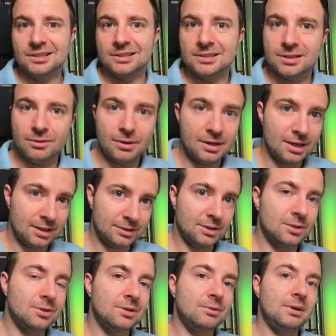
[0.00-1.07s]
so
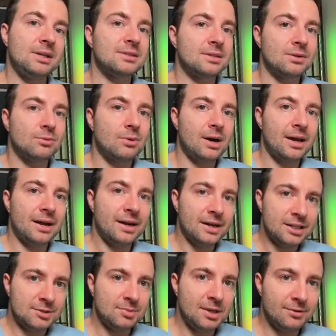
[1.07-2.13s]
another reason why
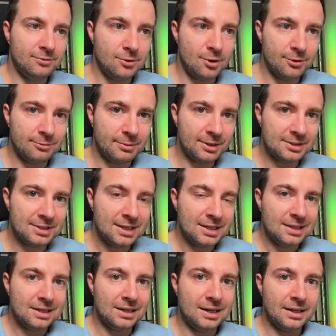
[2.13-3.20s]
ISP involvement
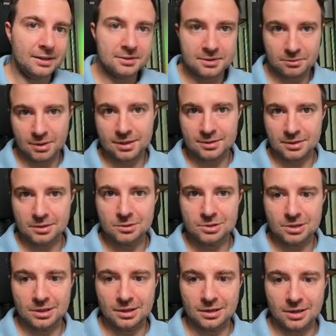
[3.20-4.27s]
uh, is a great
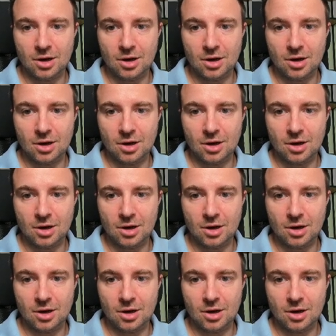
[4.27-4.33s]
solution here.